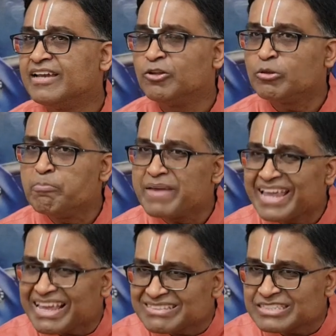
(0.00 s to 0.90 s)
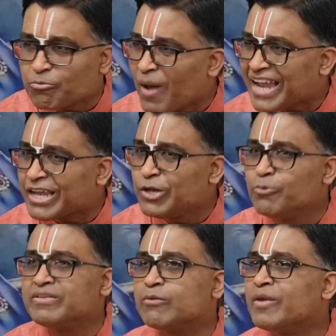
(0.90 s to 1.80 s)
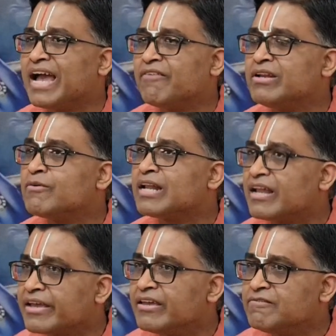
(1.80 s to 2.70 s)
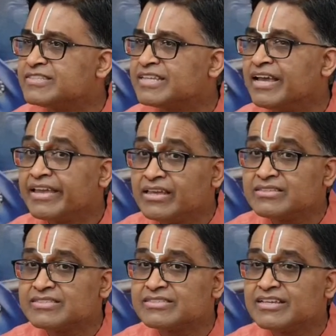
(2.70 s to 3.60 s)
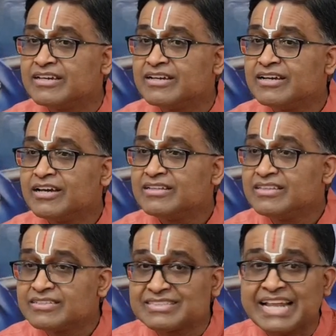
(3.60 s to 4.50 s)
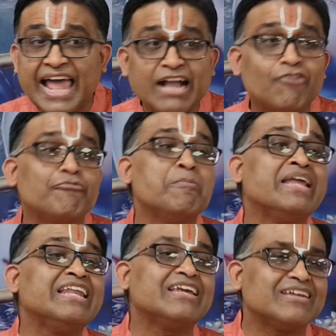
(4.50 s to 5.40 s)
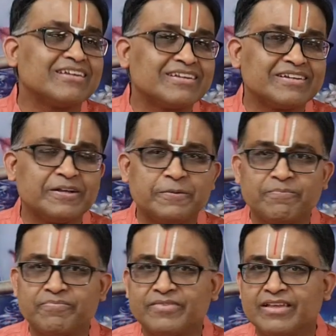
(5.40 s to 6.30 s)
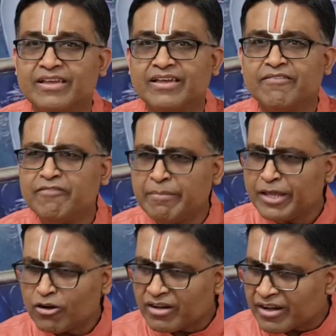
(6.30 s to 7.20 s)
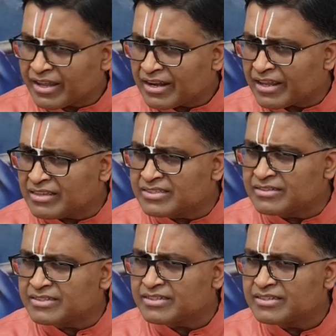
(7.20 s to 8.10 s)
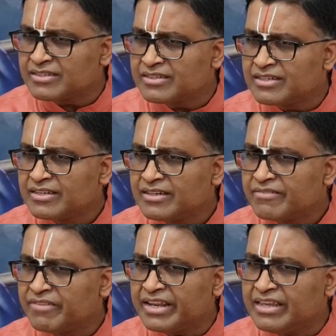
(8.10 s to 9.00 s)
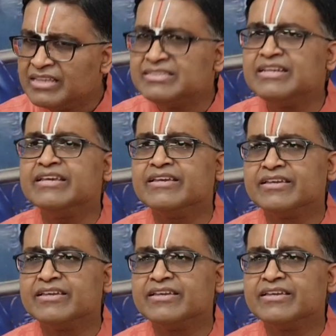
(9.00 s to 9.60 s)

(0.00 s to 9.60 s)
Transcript: So the biggest vacuum that we have in our lives is this lack of meaning. We may not realize it very easily.